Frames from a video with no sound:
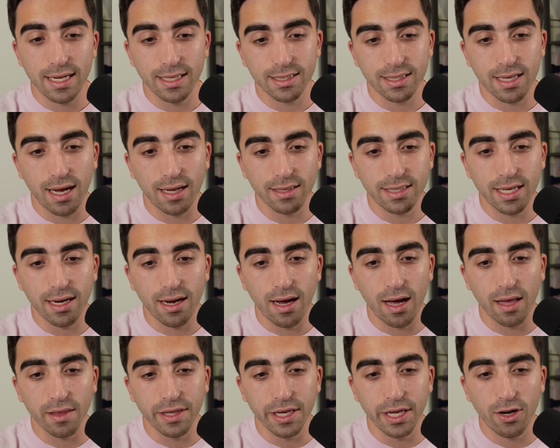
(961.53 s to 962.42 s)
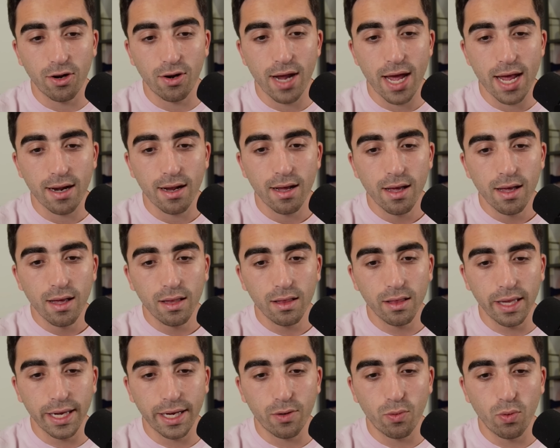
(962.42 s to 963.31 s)
content on the internet.
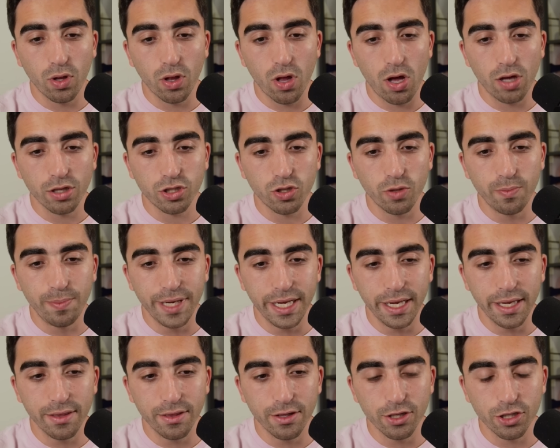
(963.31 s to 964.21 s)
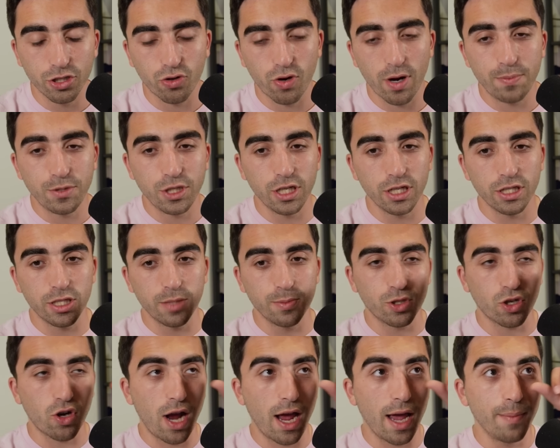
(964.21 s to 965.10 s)
Link will also be in the description to
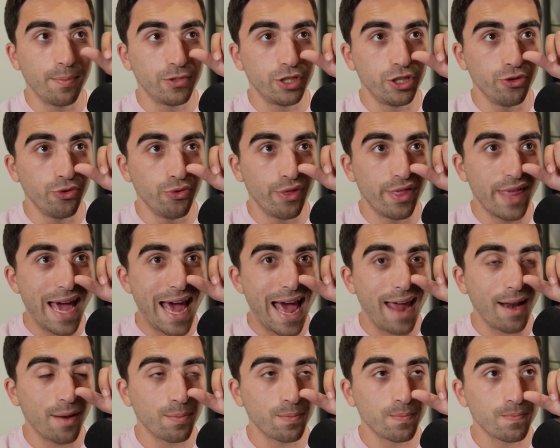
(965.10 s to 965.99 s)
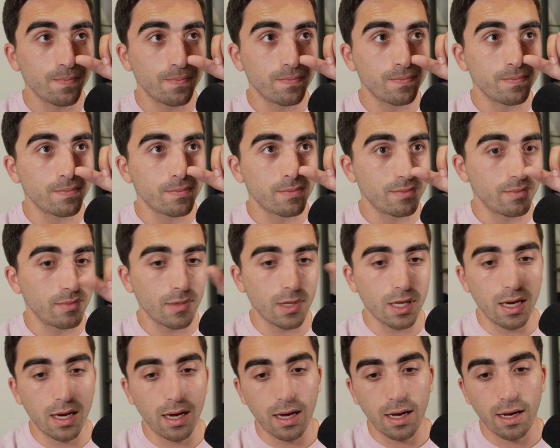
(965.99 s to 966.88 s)
subscribe to that.
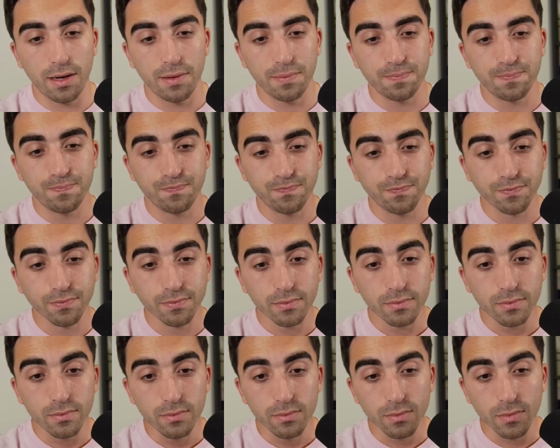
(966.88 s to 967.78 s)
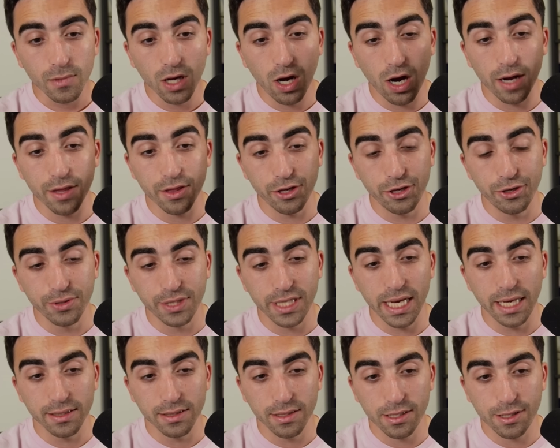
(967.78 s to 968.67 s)
All right, the news
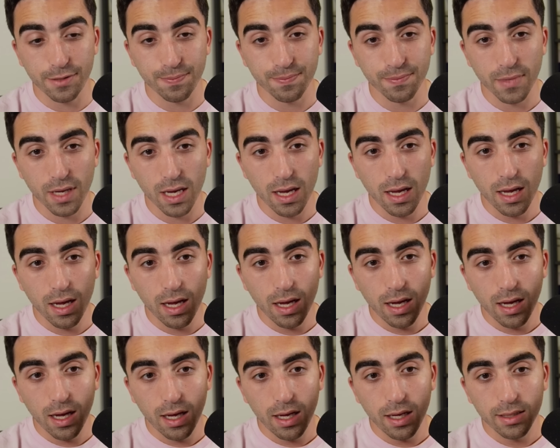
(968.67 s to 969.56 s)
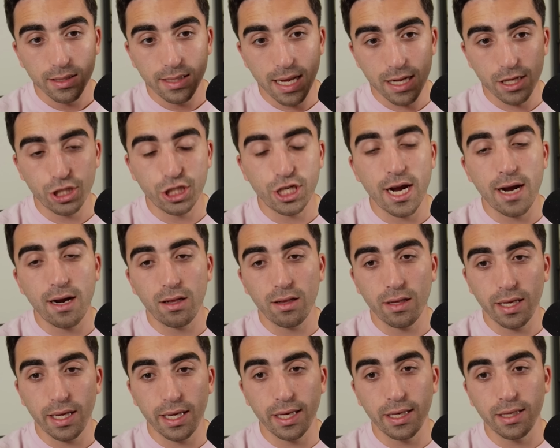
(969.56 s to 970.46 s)
is Tennis Channel
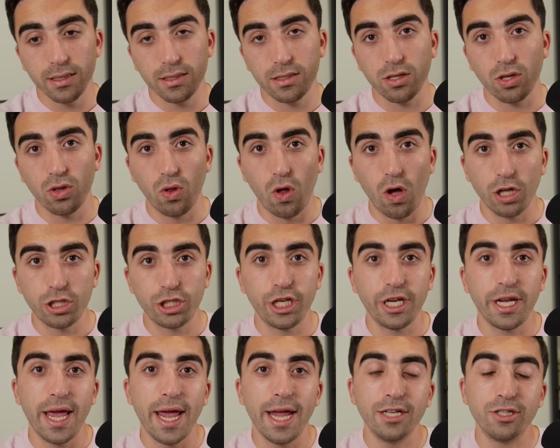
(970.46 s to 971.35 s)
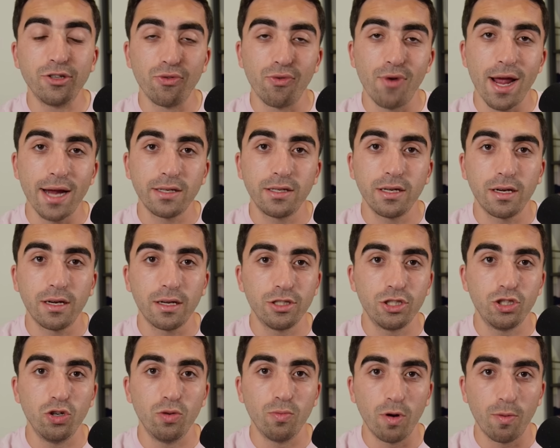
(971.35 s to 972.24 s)
is launching a
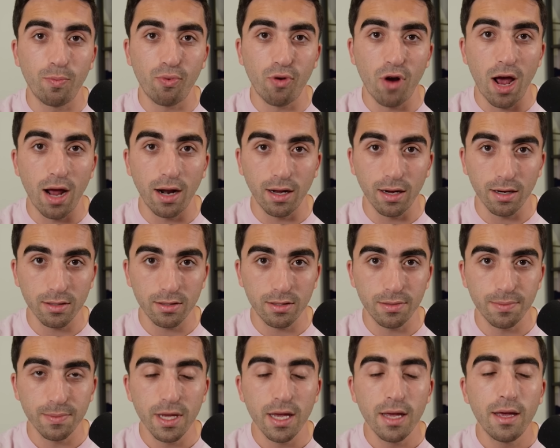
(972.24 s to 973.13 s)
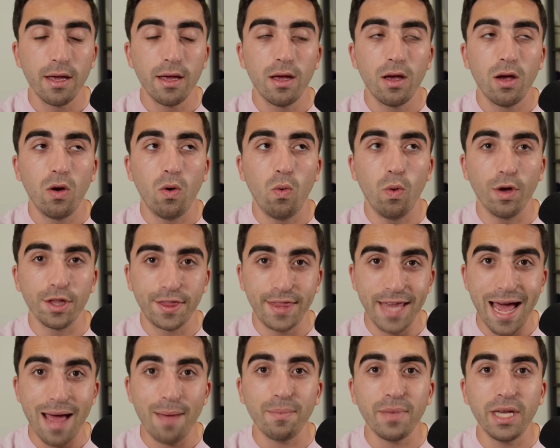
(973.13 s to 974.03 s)
direct-to-consumer product. What
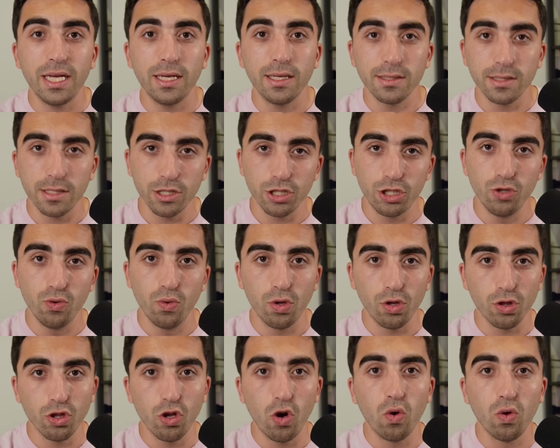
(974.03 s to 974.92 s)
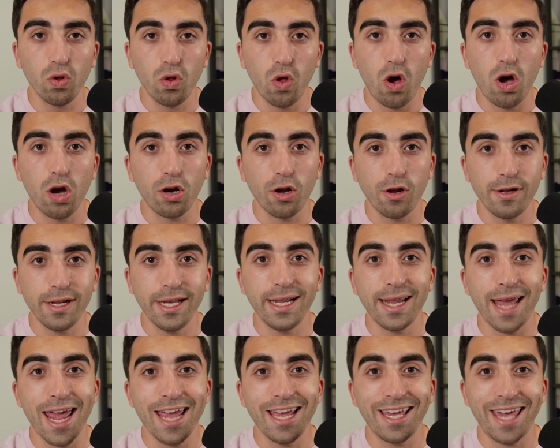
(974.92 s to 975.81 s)
that means is you will no longer need
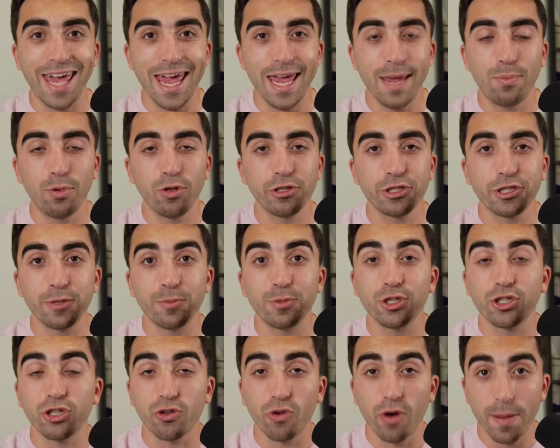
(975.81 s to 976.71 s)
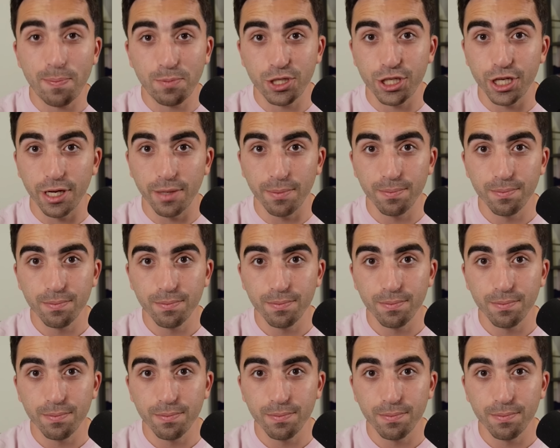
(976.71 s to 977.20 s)
a cable subscription